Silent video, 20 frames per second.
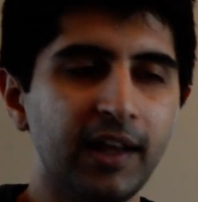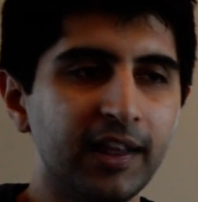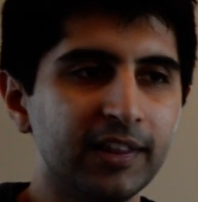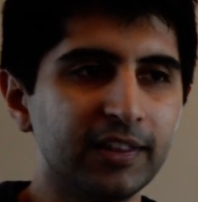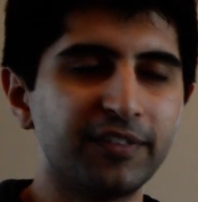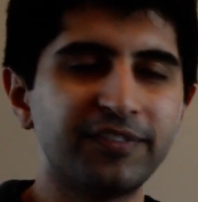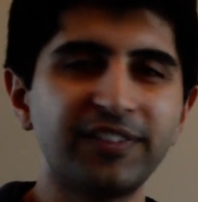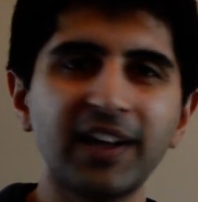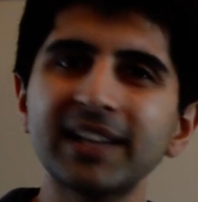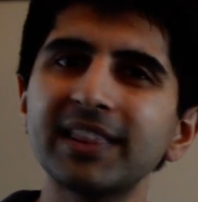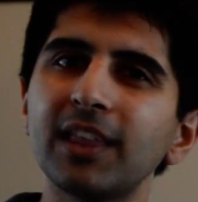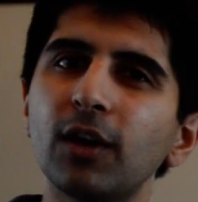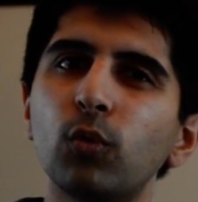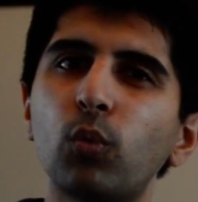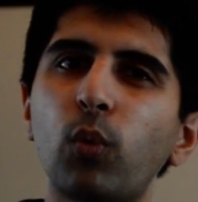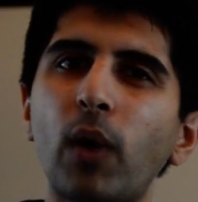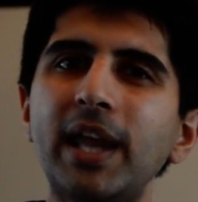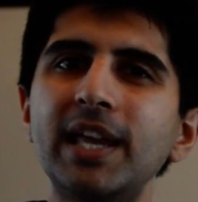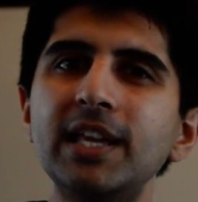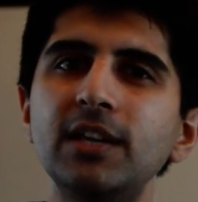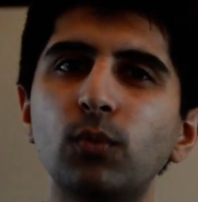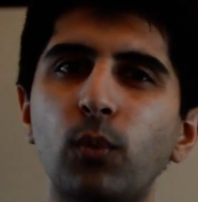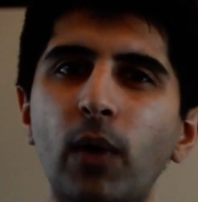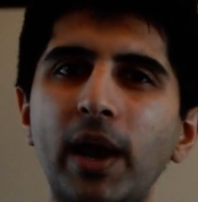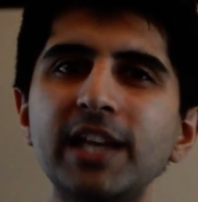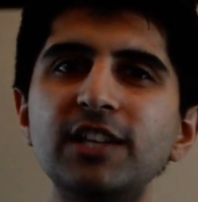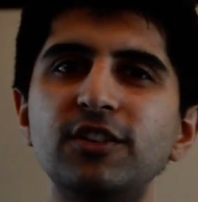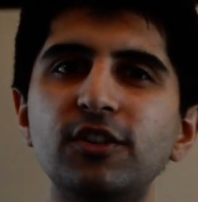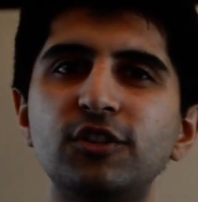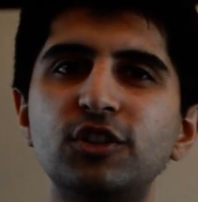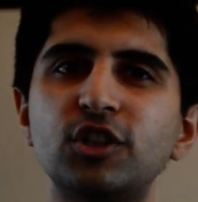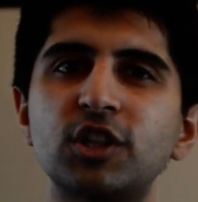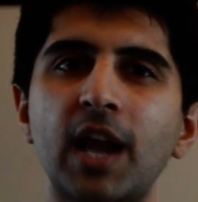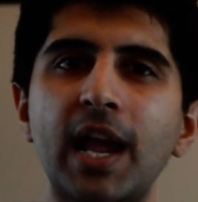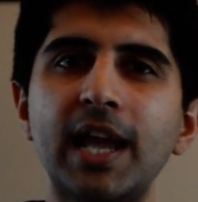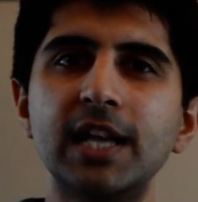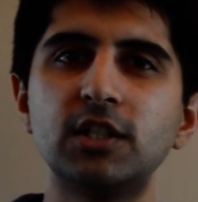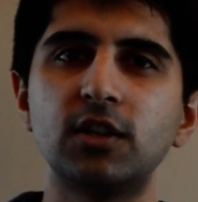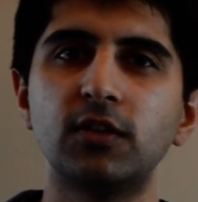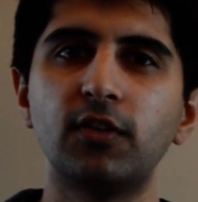The fact that wages
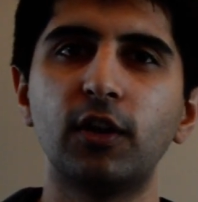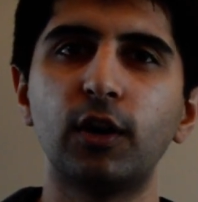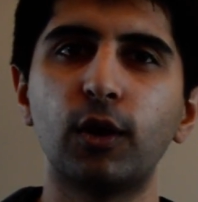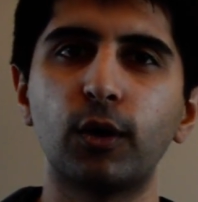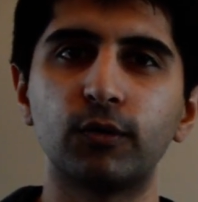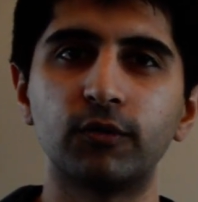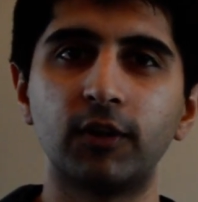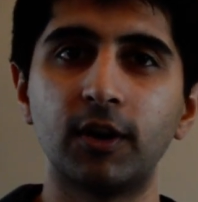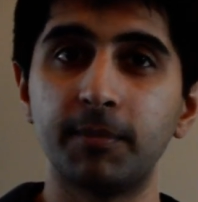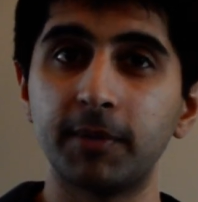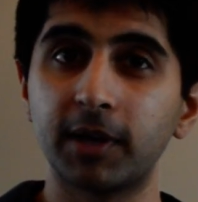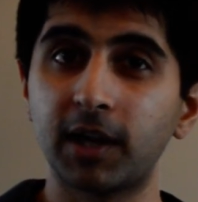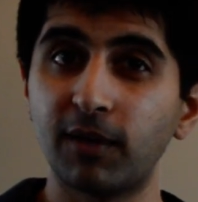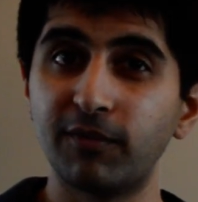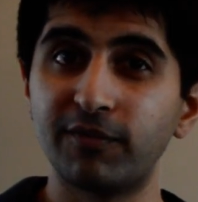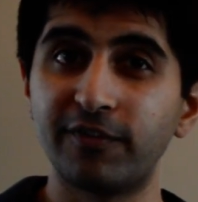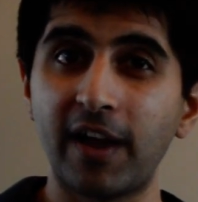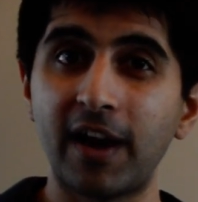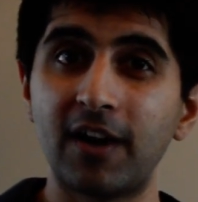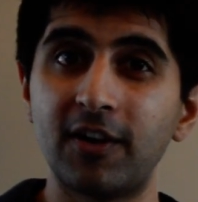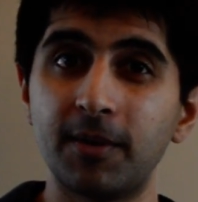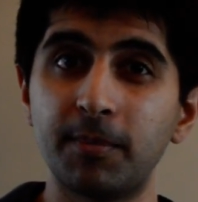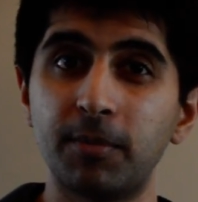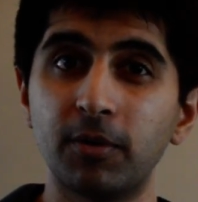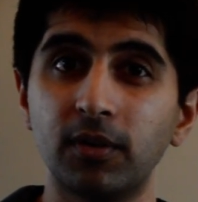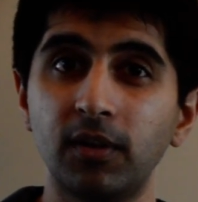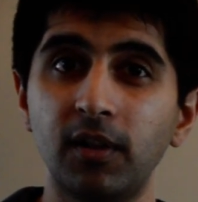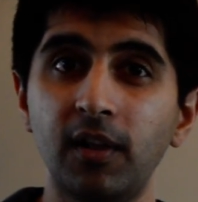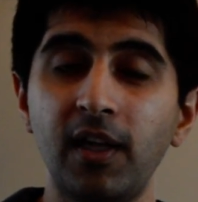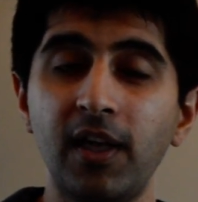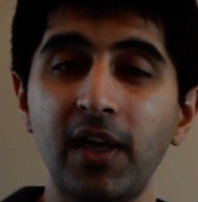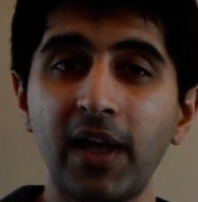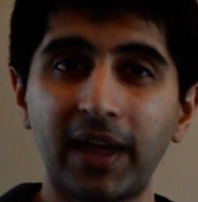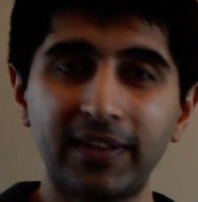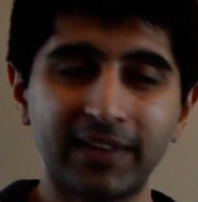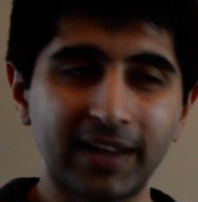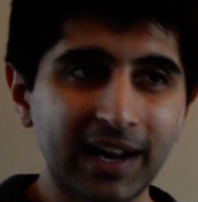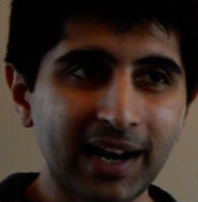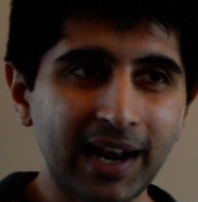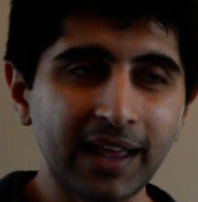change in the long run and become variable, and
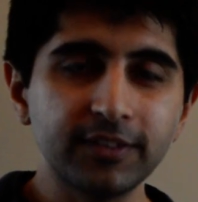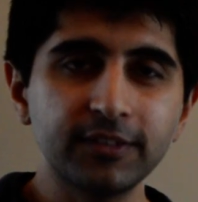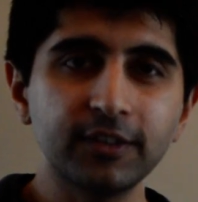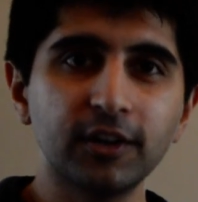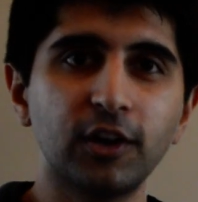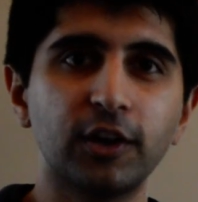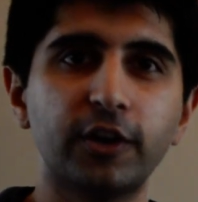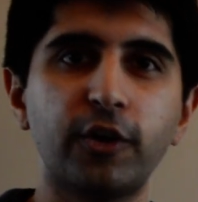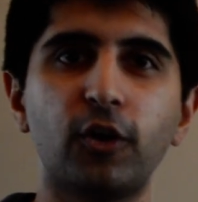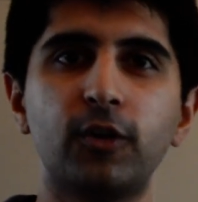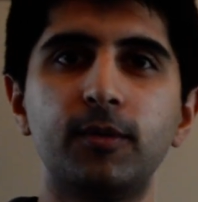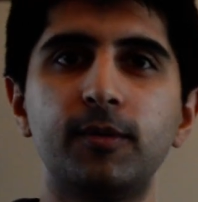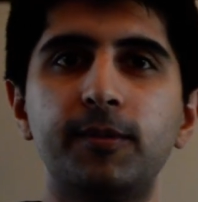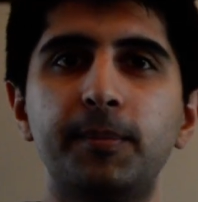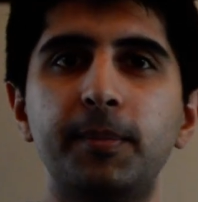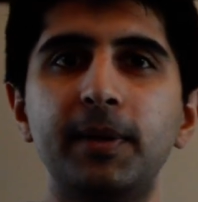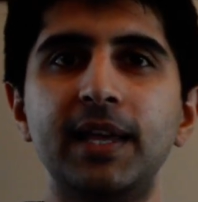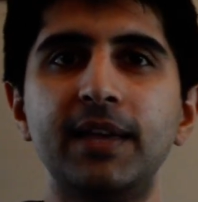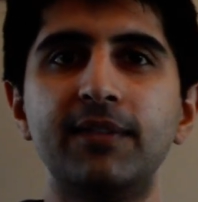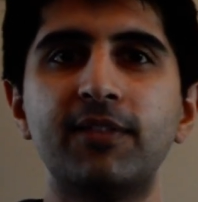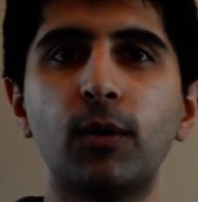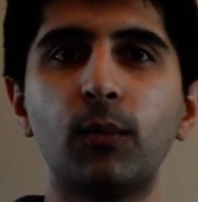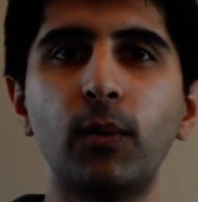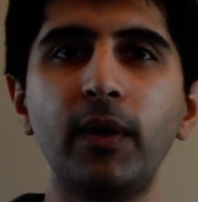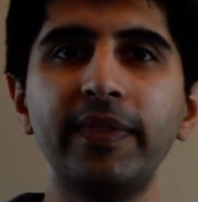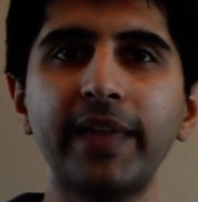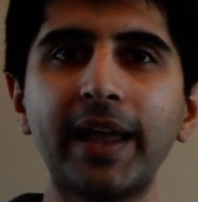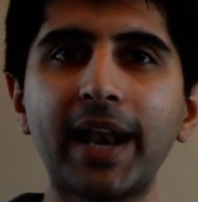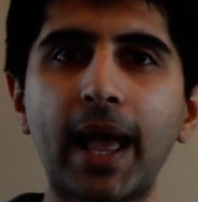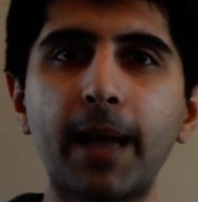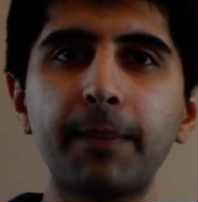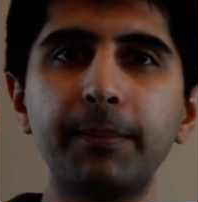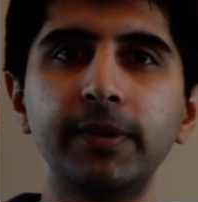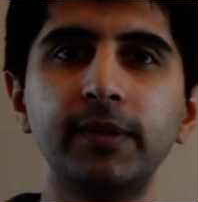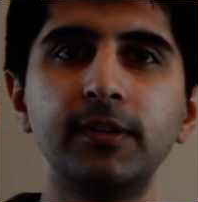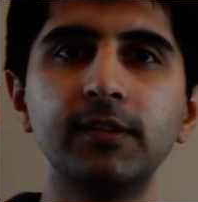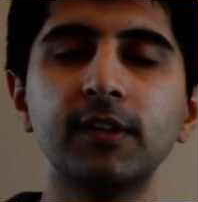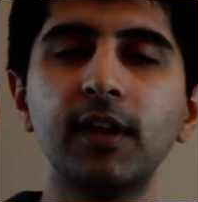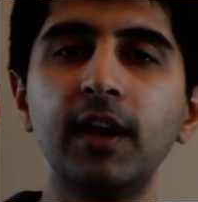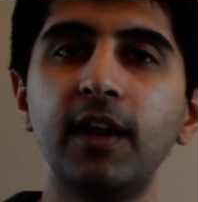the classical economists believe that when that
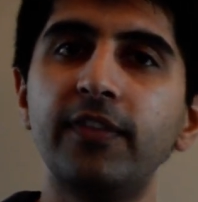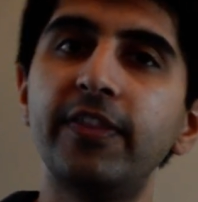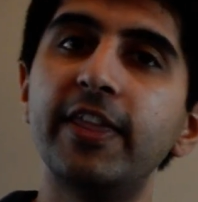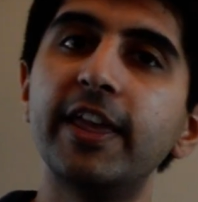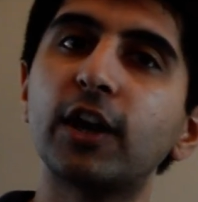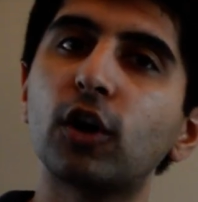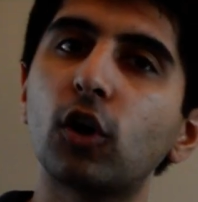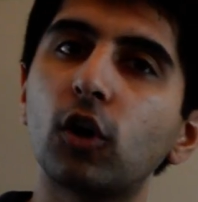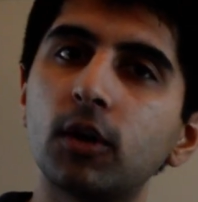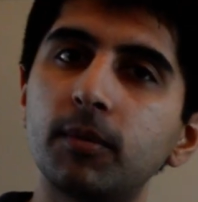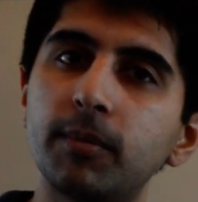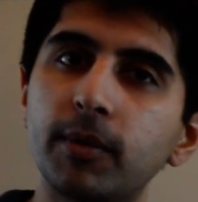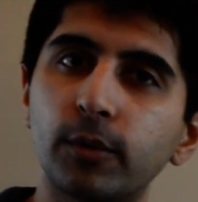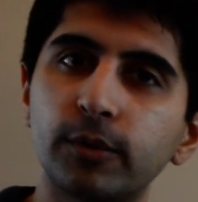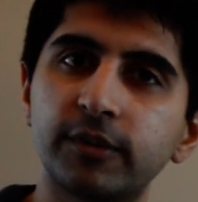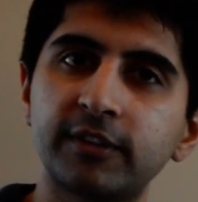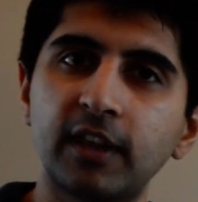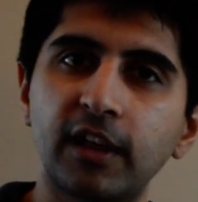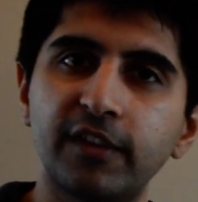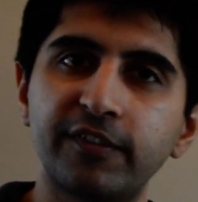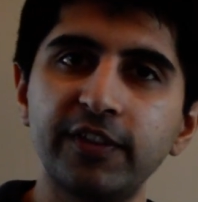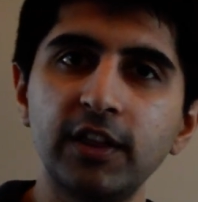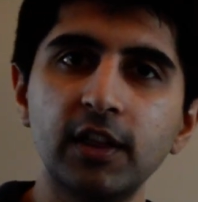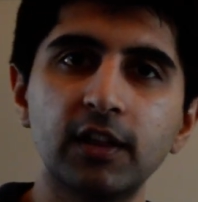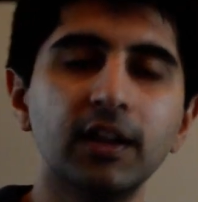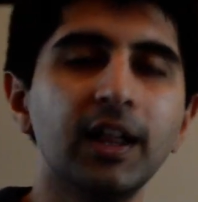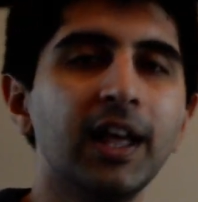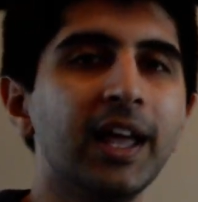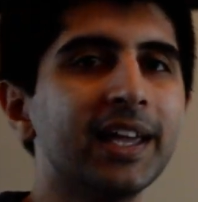happens, the economy will self-heal.